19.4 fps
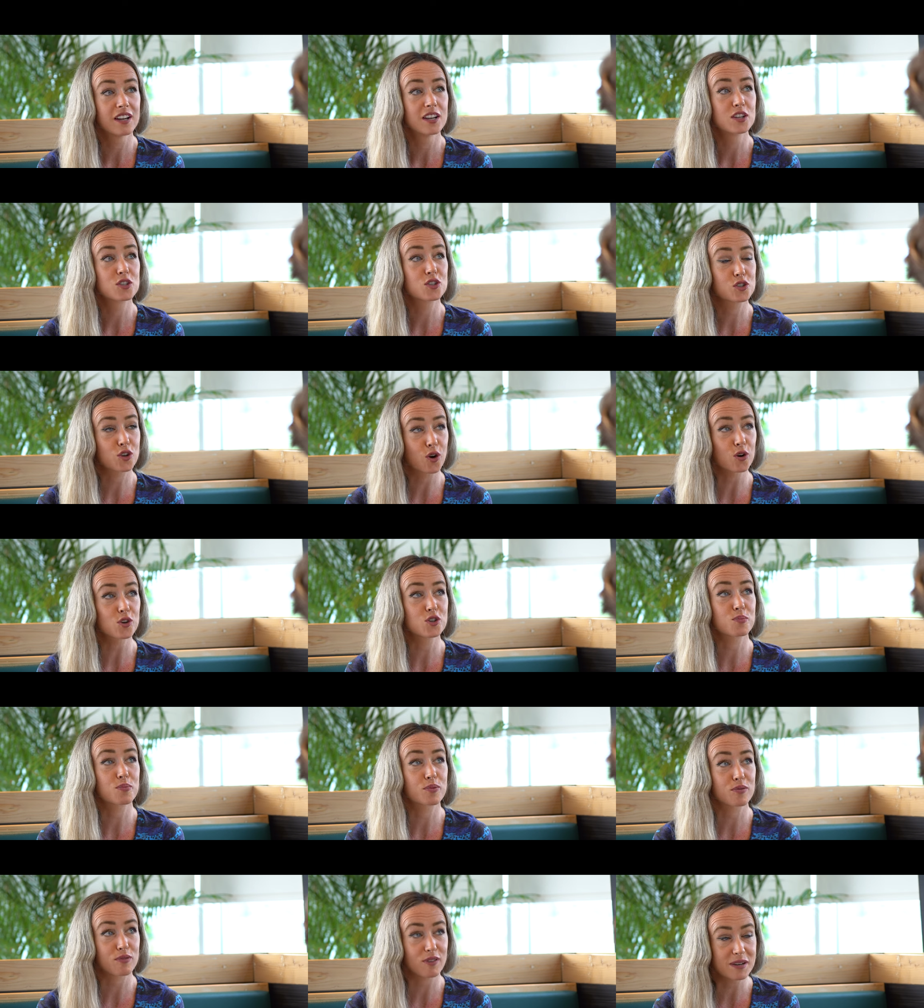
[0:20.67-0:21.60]
Scottish
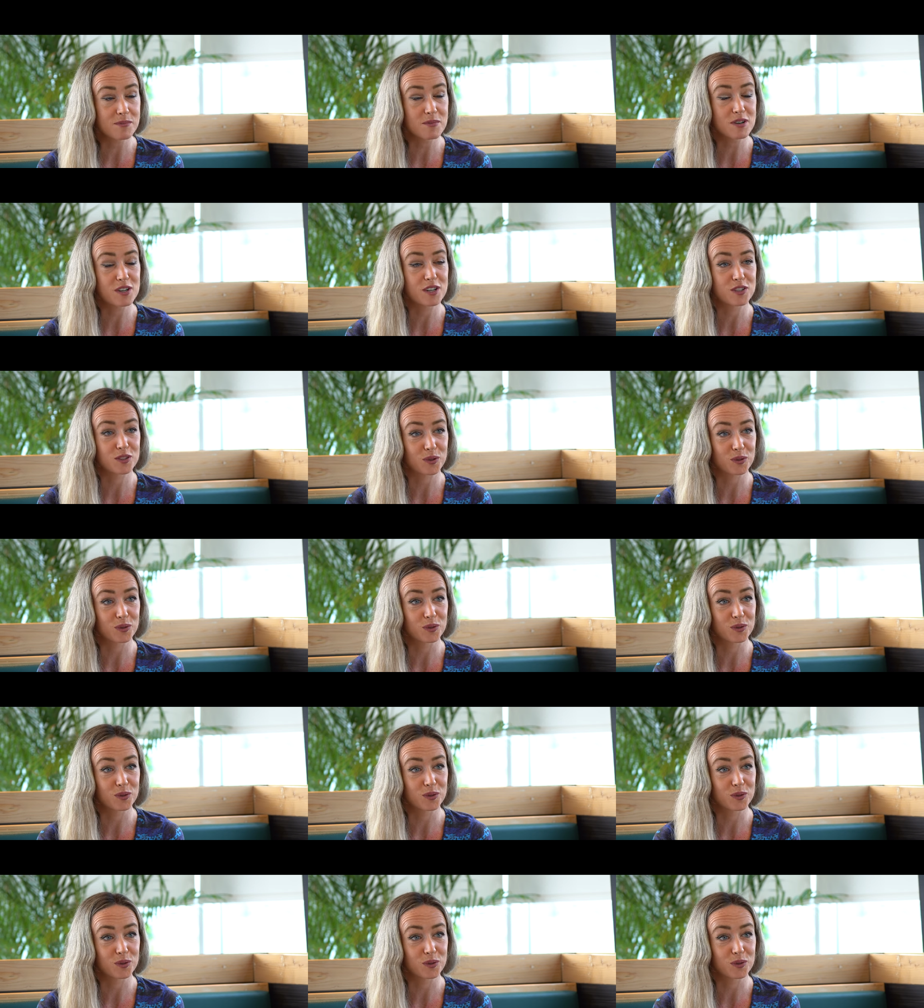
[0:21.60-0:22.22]
primary school.